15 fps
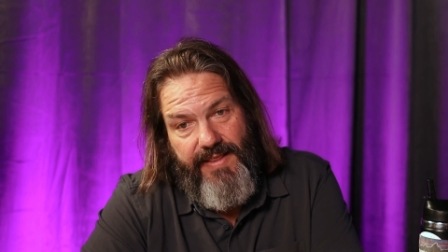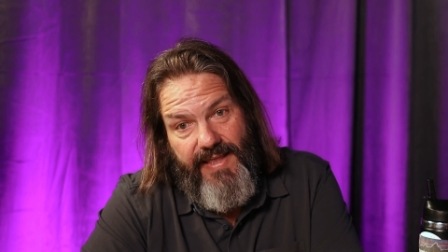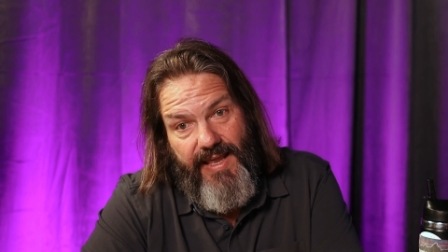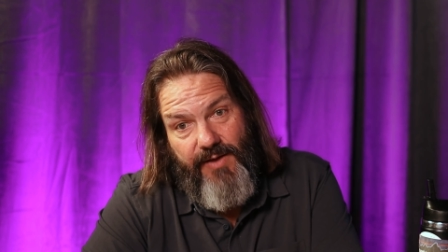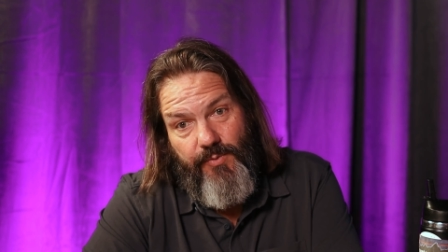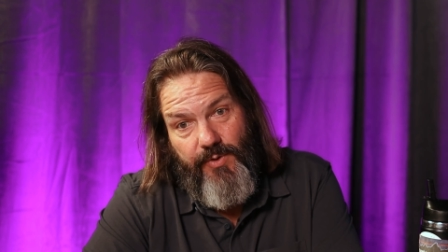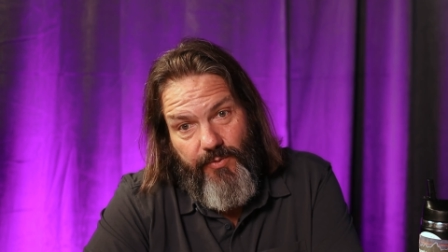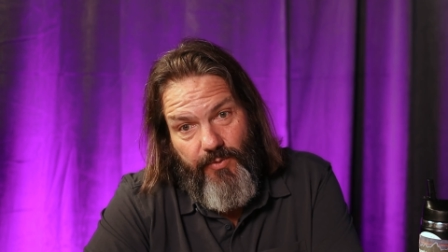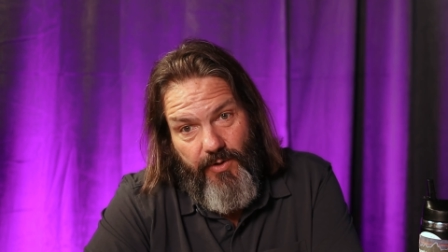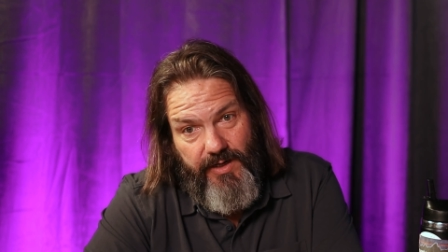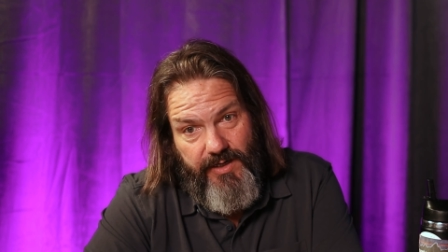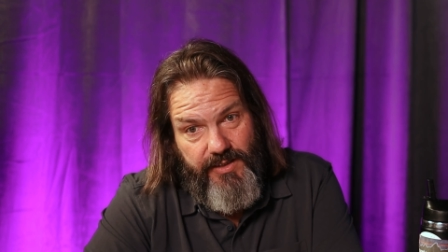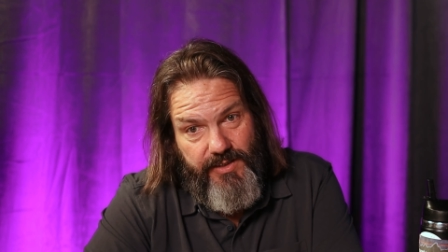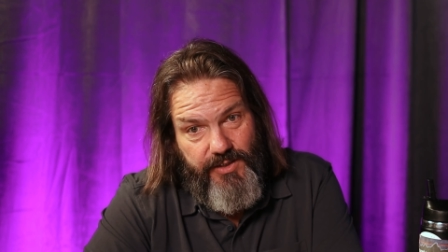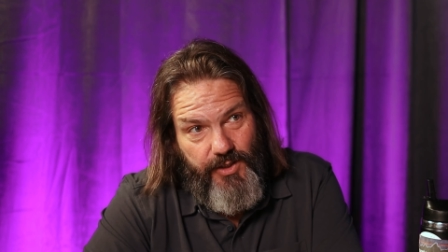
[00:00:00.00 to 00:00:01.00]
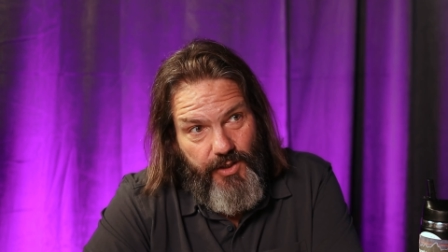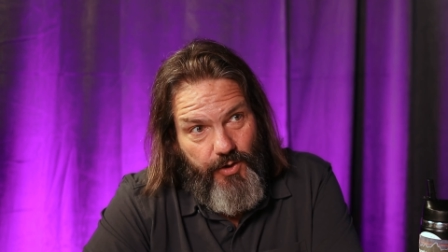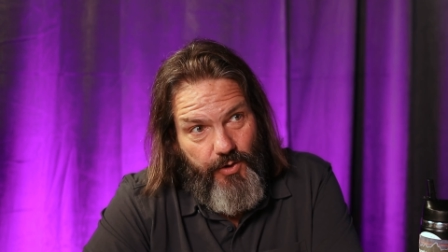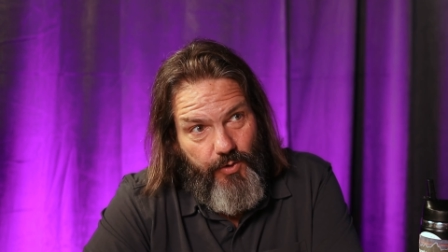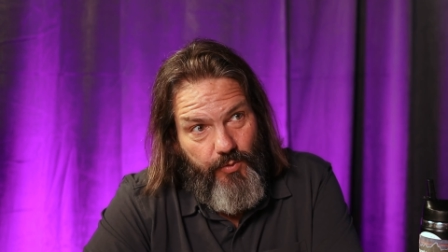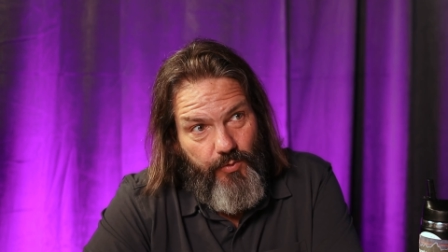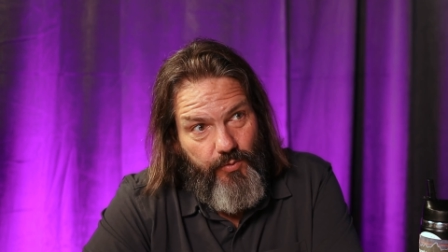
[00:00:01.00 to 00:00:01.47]
then we wanted to
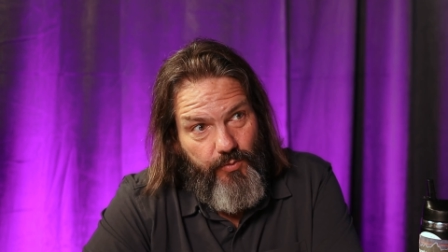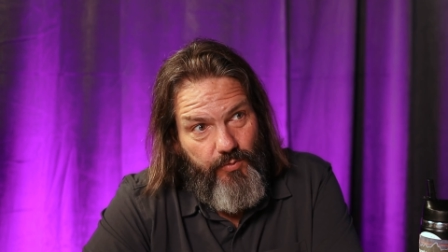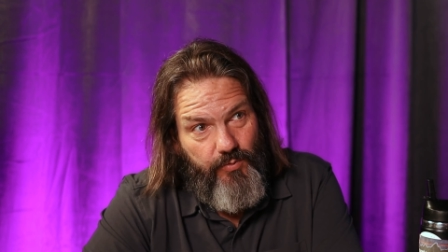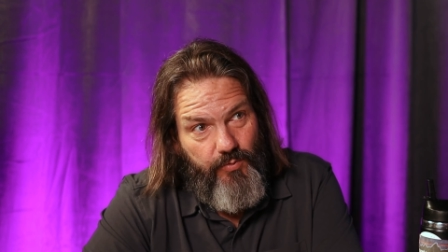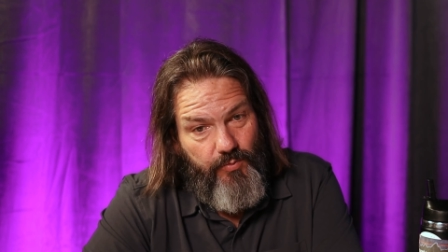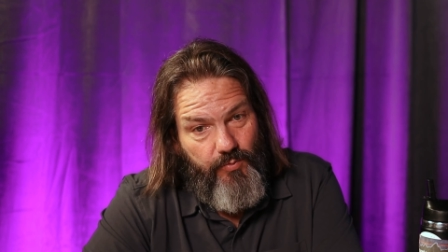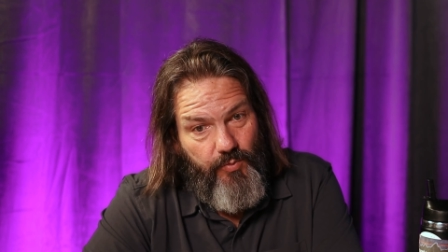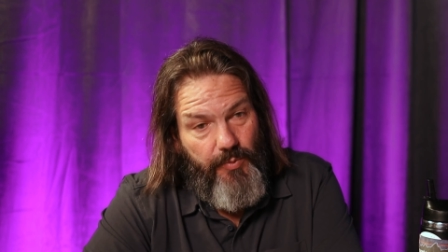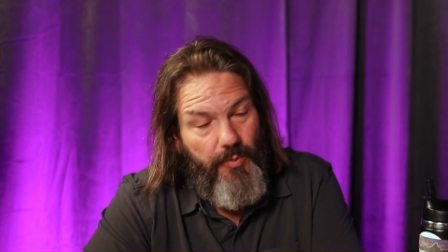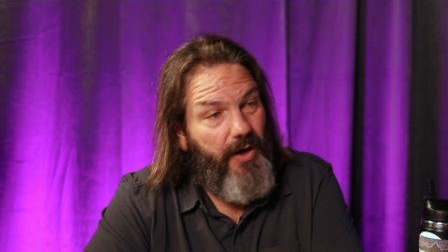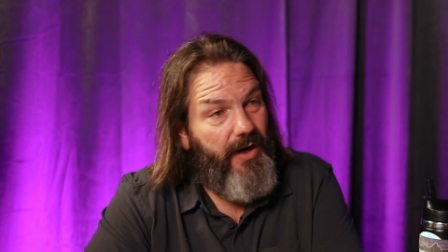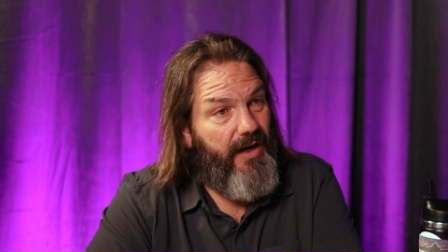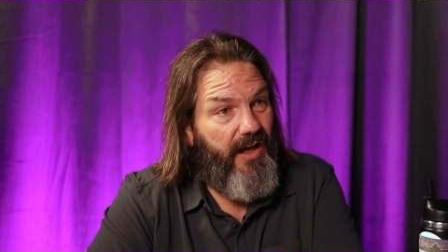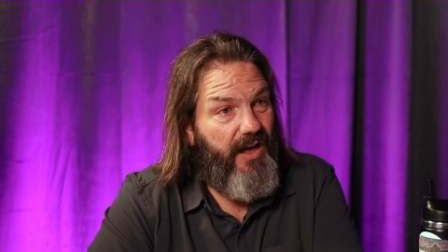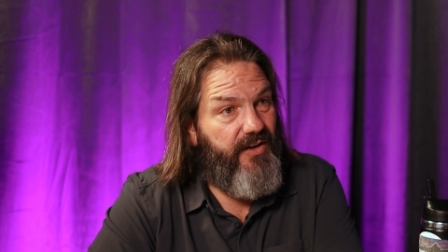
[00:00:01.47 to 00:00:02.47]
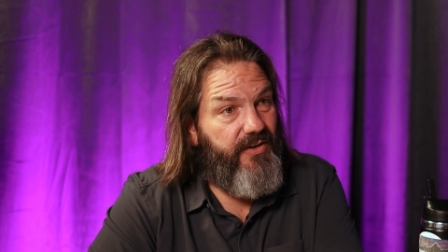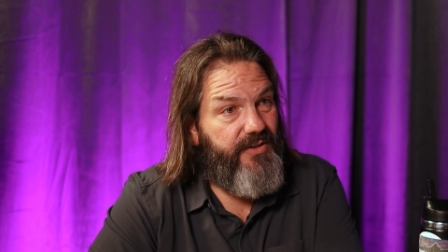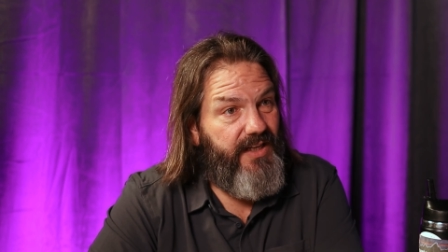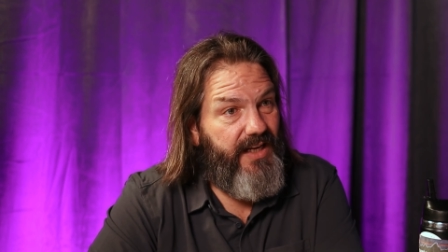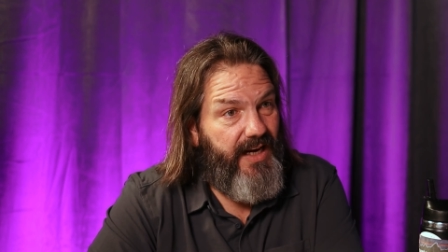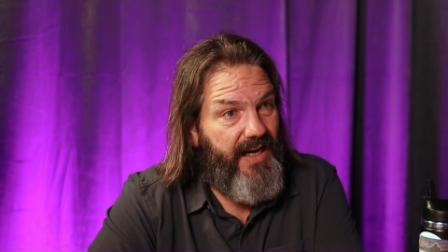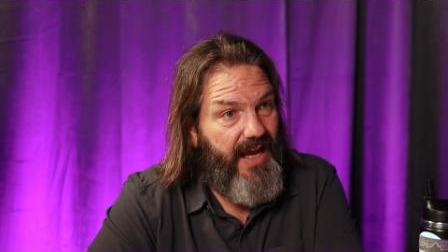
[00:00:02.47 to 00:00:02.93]
show, we wanted to
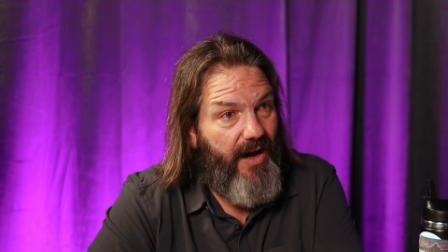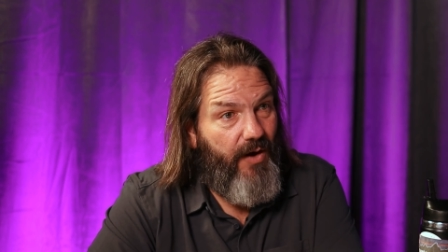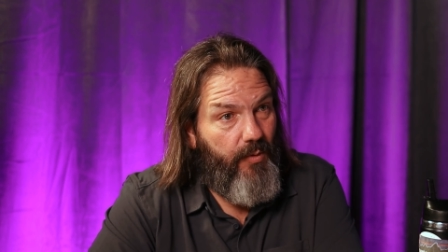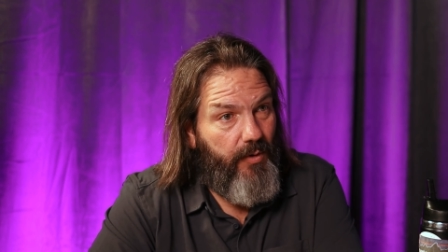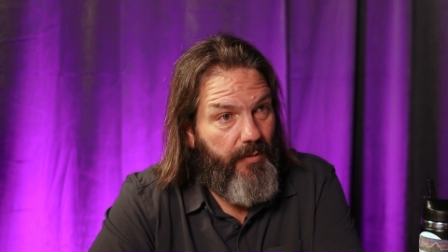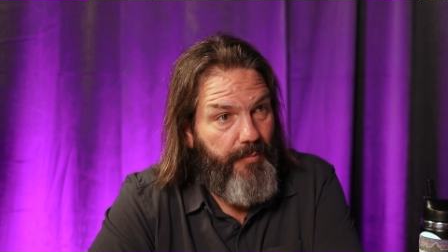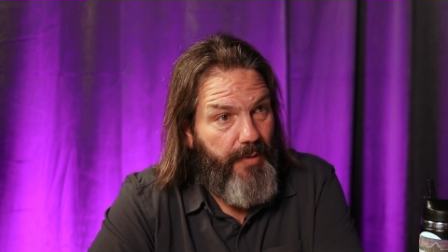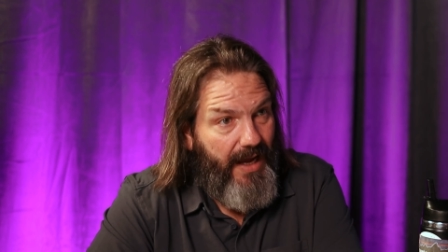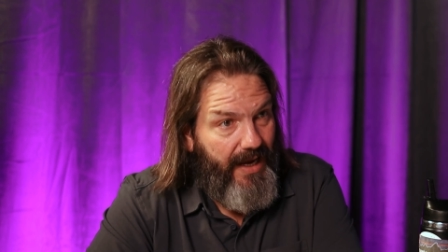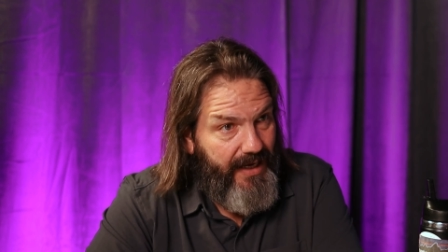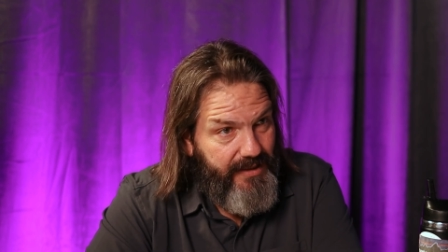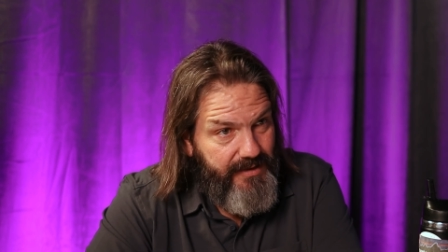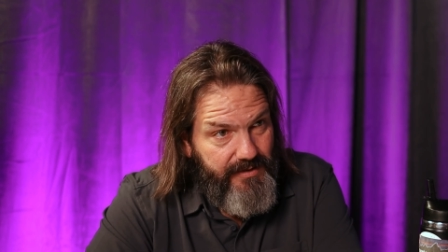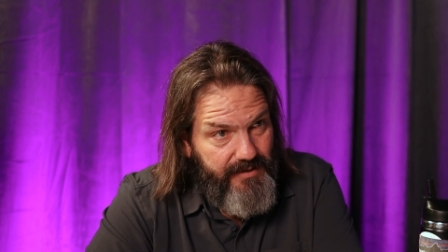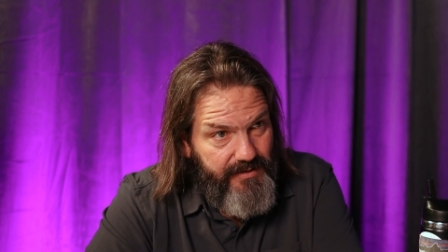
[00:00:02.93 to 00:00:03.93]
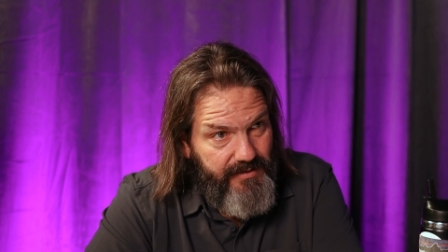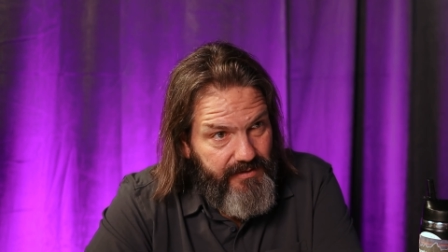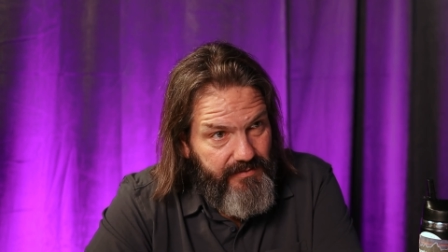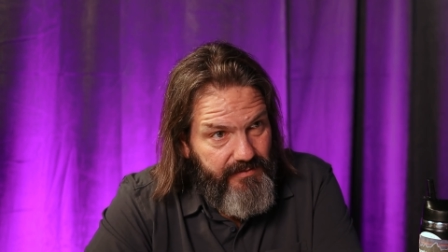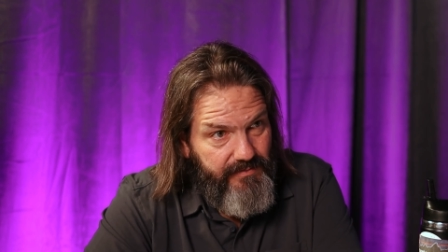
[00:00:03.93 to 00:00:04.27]
understand how we're biased.